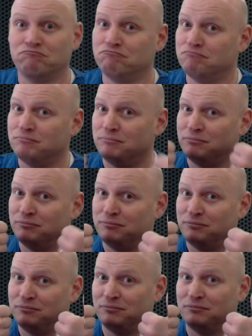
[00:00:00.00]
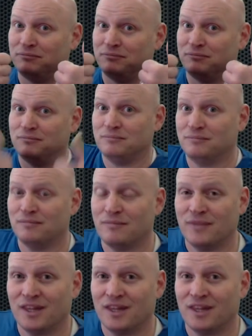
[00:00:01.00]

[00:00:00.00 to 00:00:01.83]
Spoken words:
Nobody speaks.